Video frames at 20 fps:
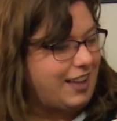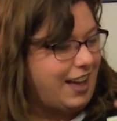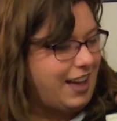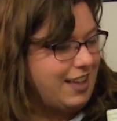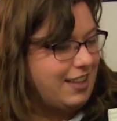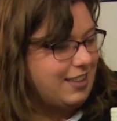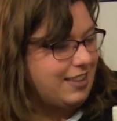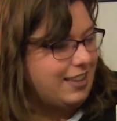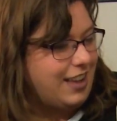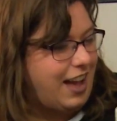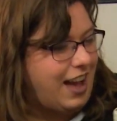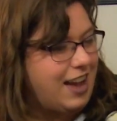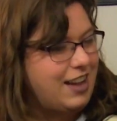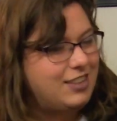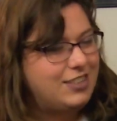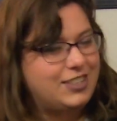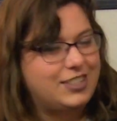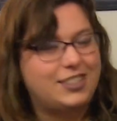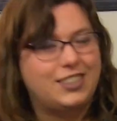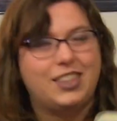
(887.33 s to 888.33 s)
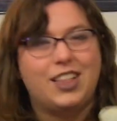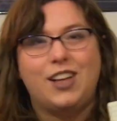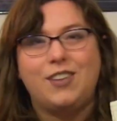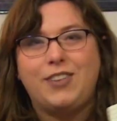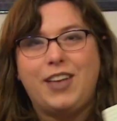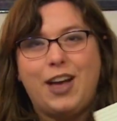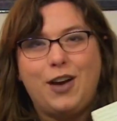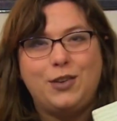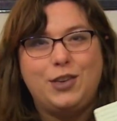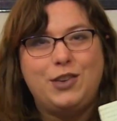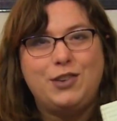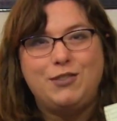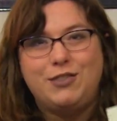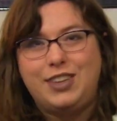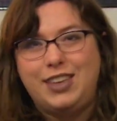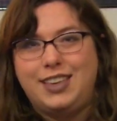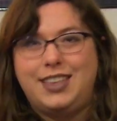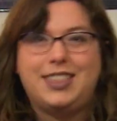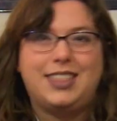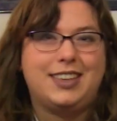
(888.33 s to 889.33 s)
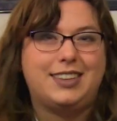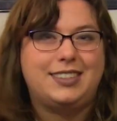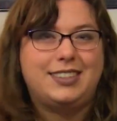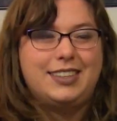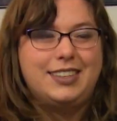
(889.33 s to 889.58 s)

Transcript: And I just love how unique this